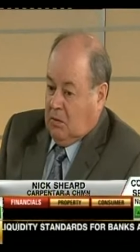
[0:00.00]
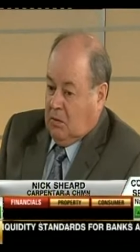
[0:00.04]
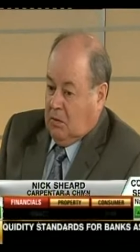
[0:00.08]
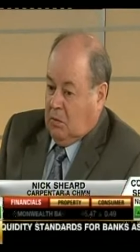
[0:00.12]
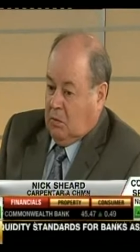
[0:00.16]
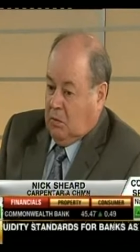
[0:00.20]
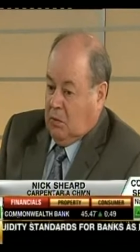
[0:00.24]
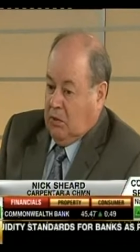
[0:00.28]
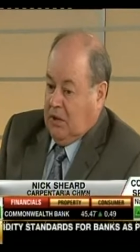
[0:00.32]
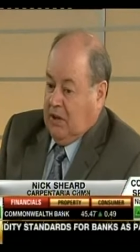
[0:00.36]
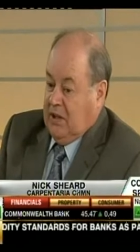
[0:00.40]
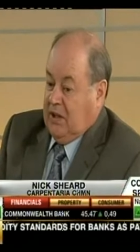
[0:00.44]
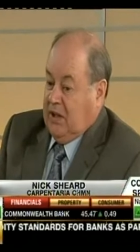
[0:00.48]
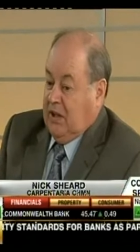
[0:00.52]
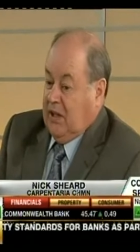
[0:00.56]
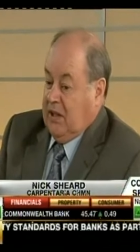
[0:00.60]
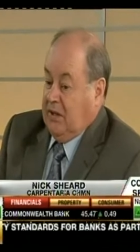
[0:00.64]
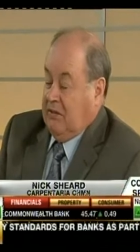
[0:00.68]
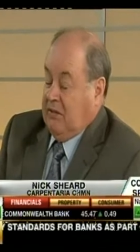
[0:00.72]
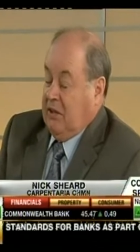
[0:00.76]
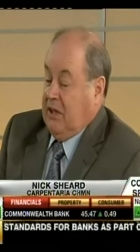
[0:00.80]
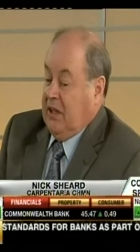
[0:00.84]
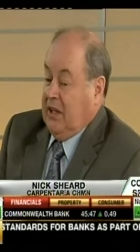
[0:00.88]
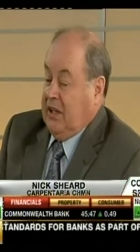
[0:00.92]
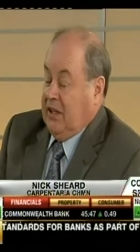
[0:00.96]
We
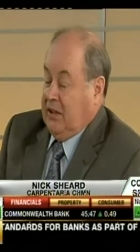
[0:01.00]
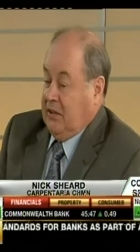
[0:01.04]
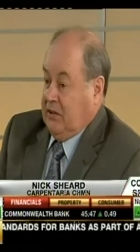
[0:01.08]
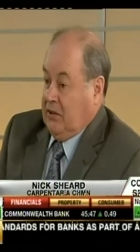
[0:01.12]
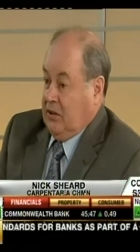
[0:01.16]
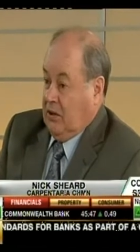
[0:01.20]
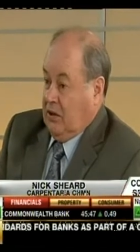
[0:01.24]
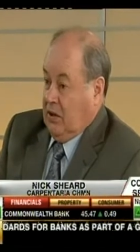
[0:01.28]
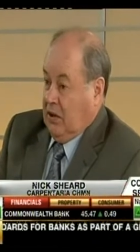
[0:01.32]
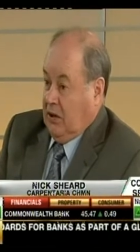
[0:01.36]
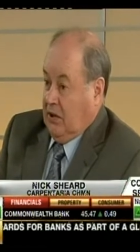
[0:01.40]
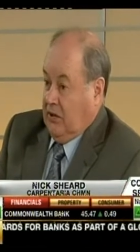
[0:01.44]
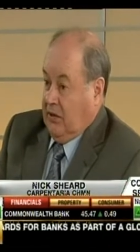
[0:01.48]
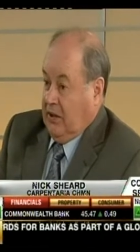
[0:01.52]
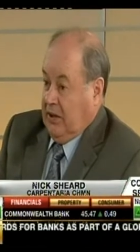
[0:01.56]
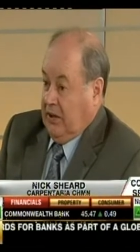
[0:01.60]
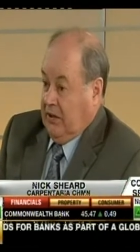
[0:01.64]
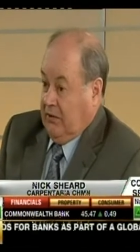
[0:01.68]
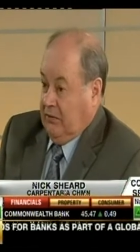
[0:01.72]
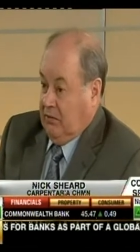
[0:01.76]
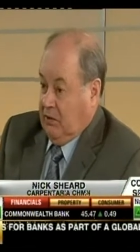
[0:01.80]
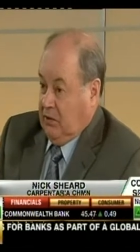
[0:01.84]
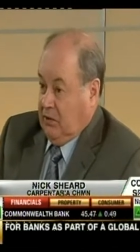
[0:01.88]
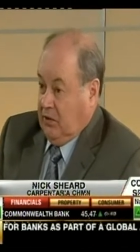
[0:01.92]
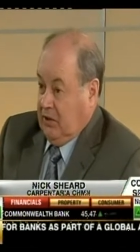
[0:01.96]
haven't had to go
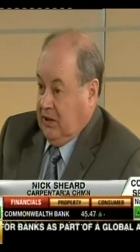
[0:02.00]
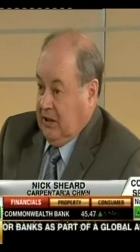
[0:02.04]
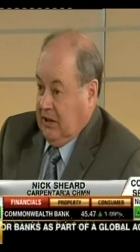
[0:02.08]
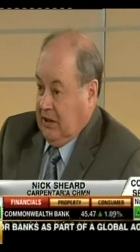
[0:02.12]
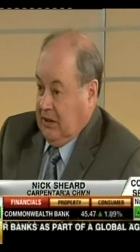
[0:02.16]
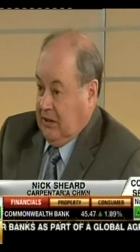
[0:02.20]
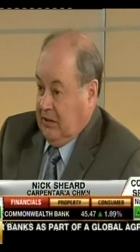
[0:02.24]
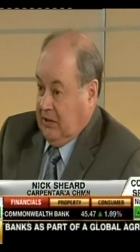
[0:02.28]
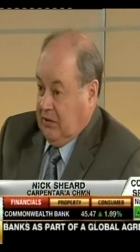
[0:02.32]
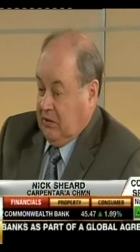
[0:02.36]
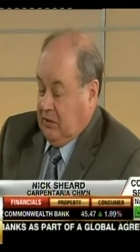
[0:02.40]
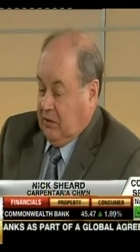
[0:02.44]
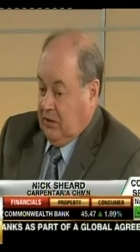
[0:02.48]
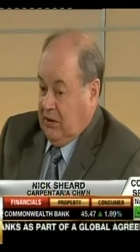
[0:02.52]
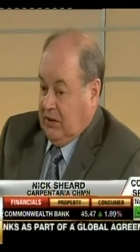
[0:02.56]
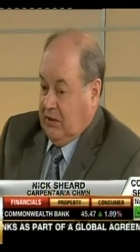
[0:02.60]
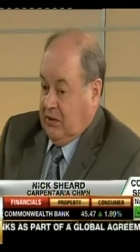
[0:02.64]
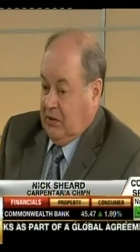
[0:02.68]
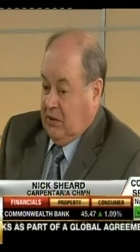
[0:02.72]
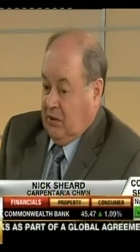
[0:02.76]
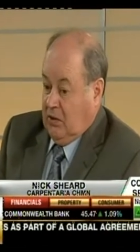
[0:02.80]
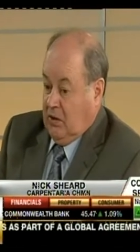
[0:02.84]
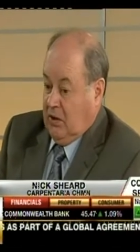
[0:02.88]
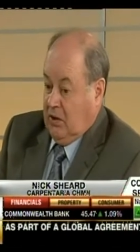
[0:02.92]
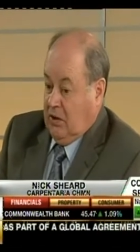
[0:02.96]
that route yet, sorry,
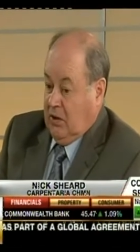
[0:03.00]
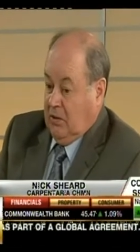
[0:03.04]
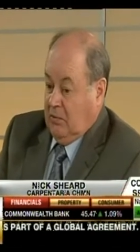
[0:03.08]
so